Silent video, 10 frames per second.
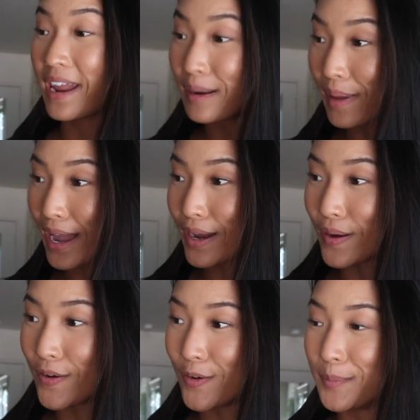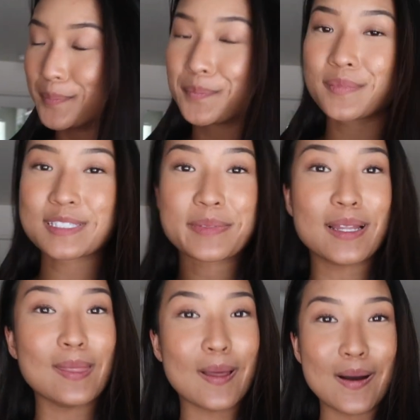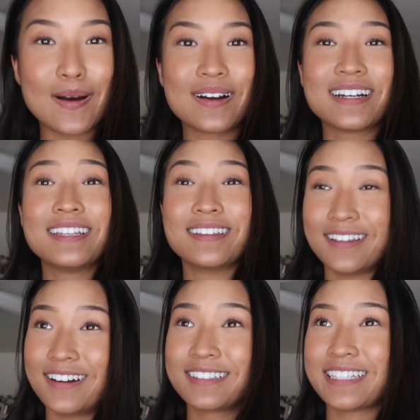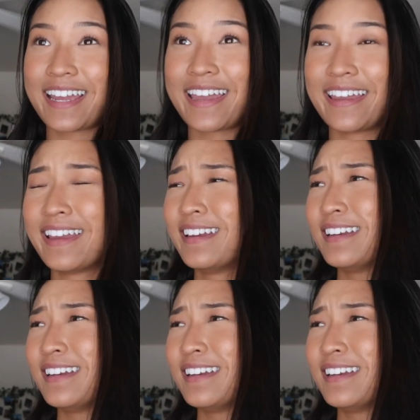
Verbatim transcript: Made it back home. It's been a long, long day.